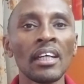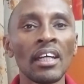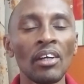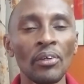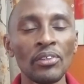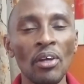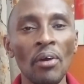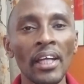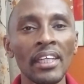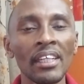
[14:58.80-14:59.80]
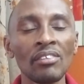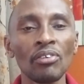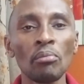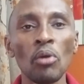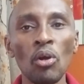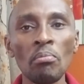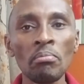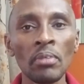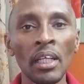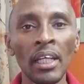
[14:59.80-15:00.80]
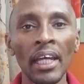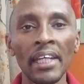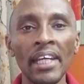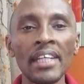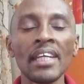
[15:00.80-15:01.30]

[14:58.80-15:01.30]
when you're working from home and any